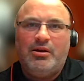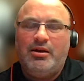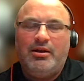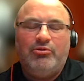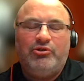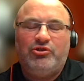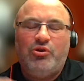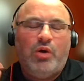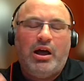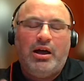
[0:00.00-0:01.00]
it was
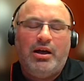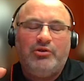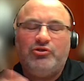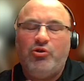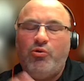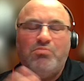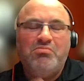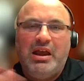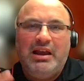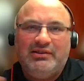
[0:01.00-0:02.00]
so, so
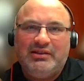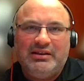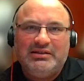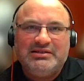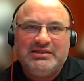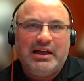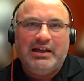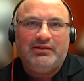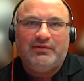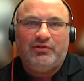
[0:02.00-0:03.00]
amazing in
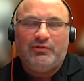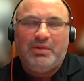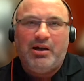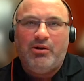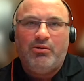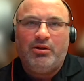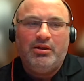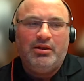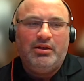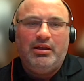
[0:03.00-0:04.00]
size of his power
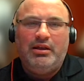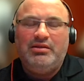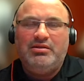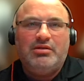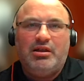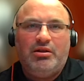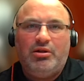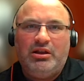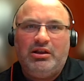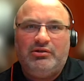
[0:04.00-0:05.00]
it, none of
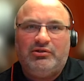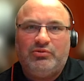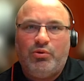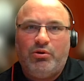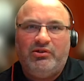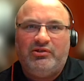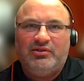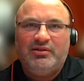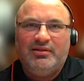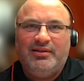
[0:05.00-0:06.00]
the English
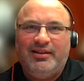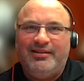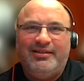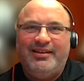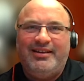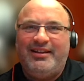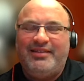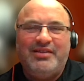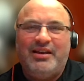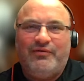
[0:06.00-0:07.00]
words, and
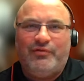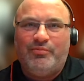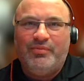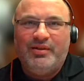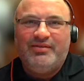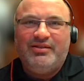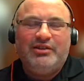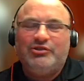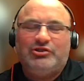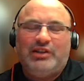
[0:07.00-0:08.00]
none of them. The
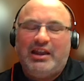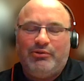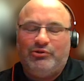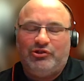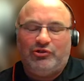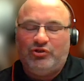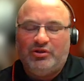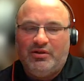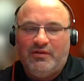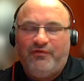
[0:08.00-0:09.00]
English language is
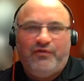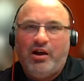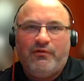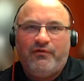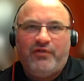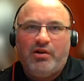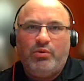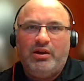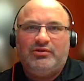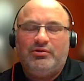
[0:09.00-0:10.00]
far, far
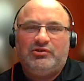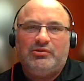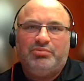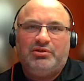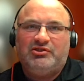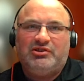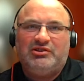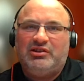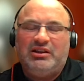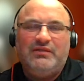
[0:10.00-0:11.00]
way too simplistic
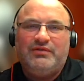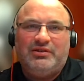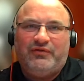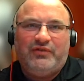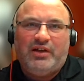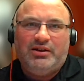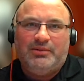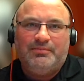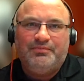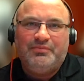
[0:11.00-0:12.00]
to even define
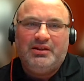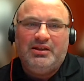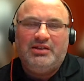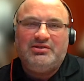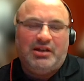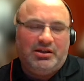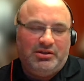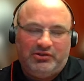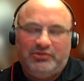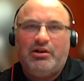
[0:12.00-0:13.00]
it. It's
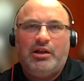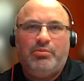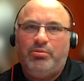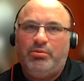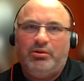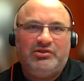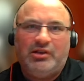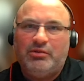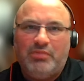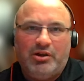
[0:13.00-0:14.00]
undescribable. It's
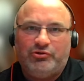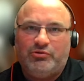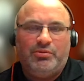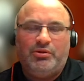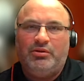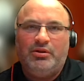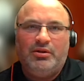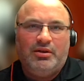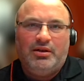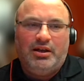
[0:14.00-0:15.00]
unmeasurable.
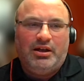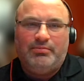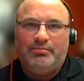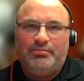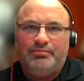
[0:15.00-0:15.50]
Um,